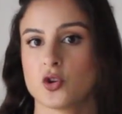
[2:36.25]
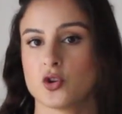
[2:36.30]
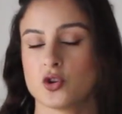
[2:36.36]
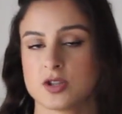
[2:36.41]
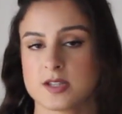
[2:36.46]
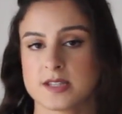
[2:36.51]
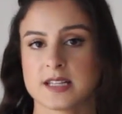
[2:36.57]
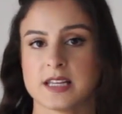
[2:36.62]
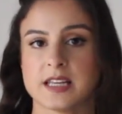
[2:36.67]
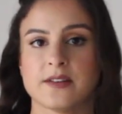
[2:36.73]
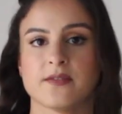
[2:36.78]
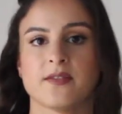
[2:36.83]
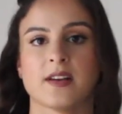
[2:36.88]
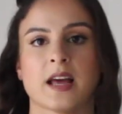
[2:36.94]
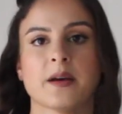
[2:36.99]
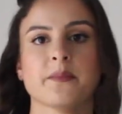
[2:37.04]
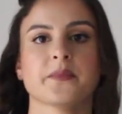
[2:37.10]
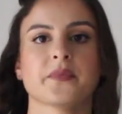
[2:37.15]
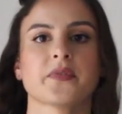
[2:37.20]
good sleeve
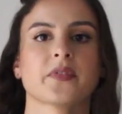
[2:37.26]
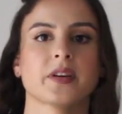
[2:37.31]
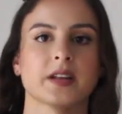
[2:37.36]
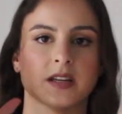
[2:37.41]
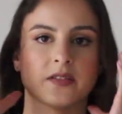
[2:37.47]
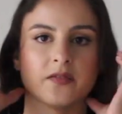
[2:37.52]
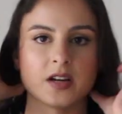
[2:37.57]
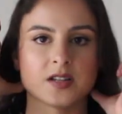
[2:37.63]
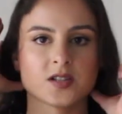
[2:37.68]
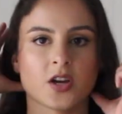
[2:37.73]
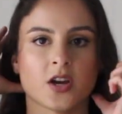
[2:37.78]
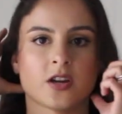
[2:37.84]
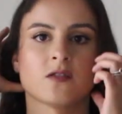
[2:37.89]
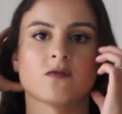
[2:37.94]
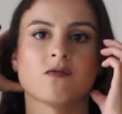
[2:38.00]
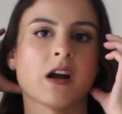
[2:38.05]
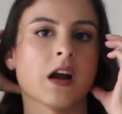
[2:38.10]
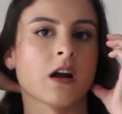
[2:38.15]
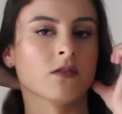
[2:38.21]
length and if I
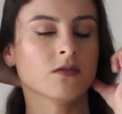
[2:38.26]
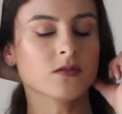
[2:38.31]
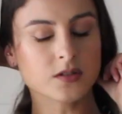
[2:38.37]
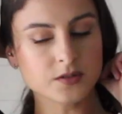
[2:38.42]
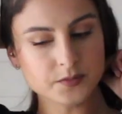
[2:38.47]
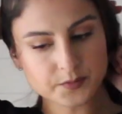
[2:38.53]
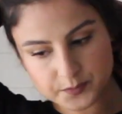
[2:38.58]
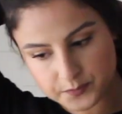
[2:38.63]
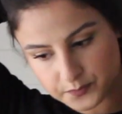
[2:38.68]
turn around